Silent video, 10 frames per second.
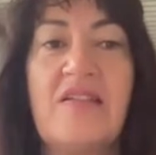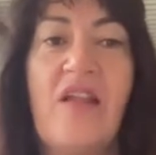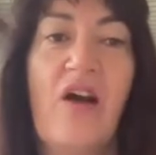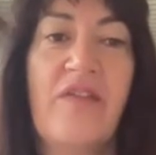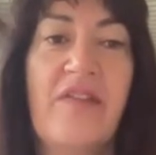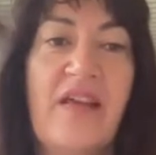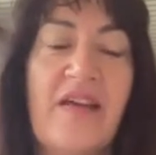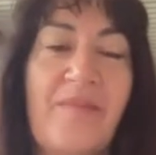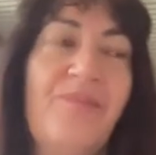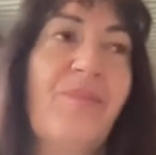over
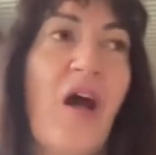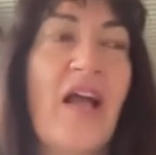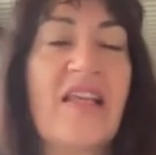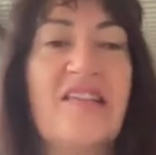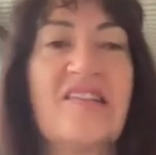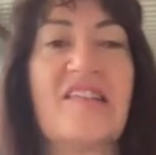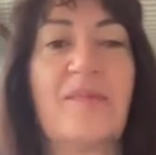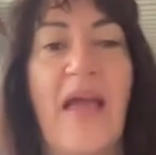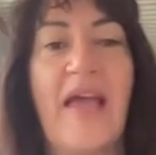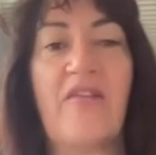the I guess, a
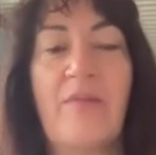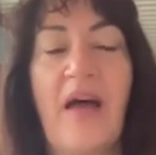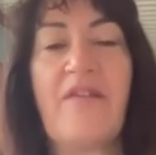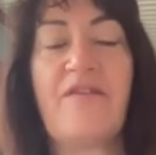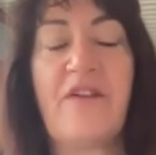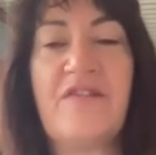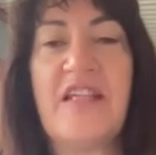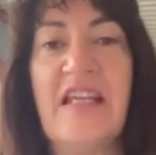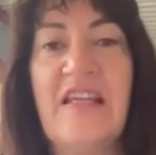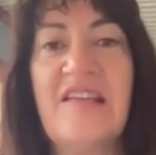span of about 50
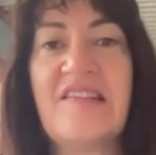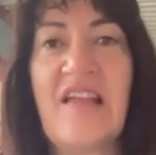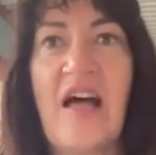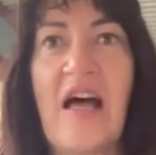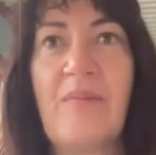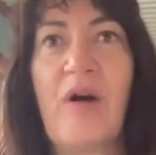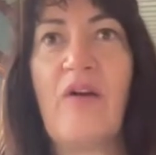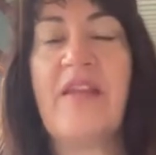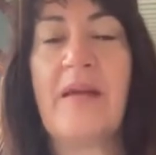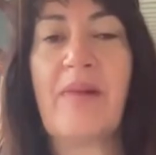years um,
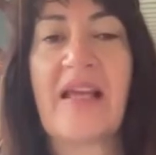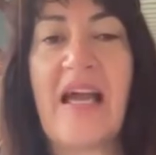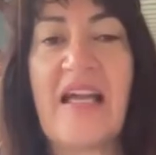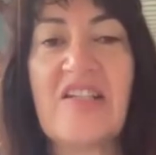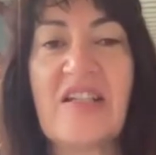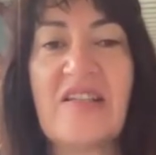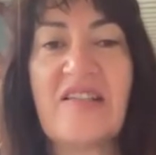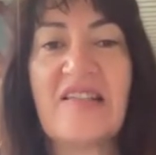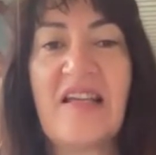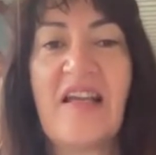of the
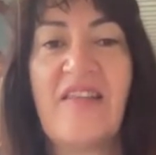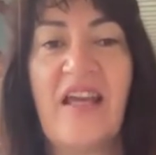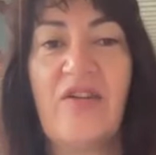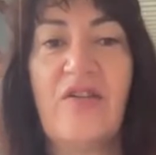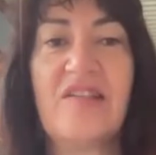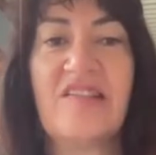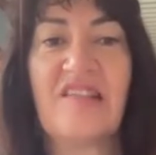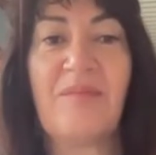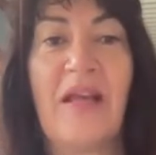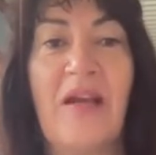implications that her
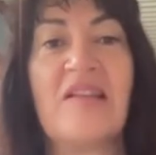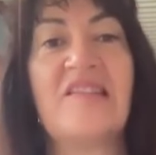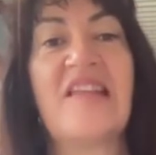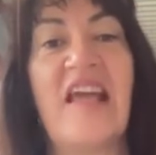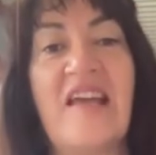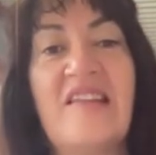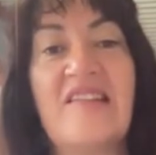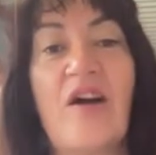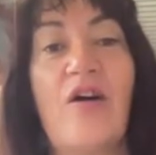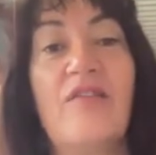disappearance
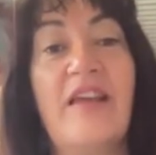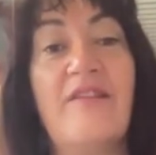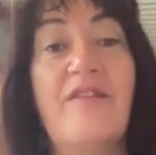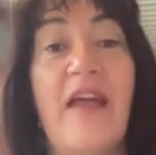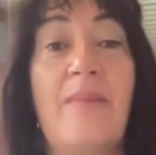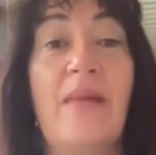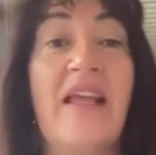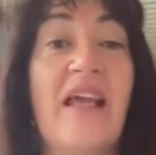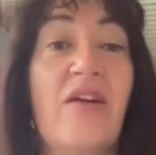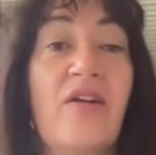has on their
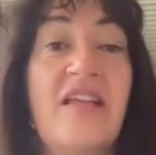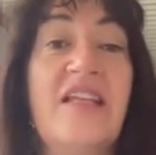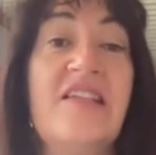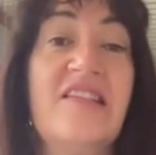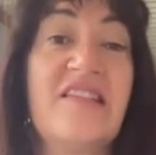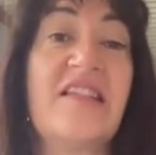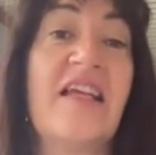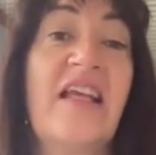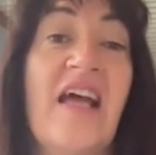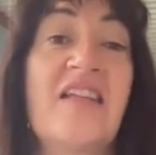family and on their
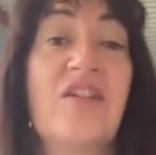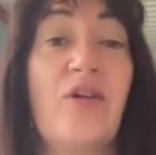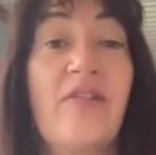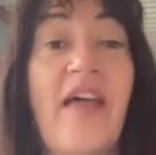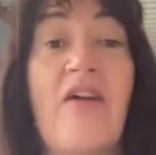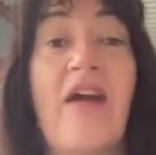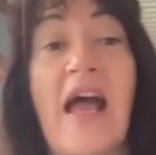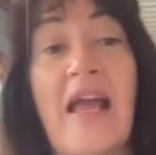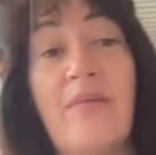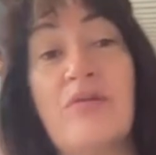destiny until they are
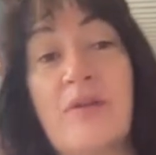able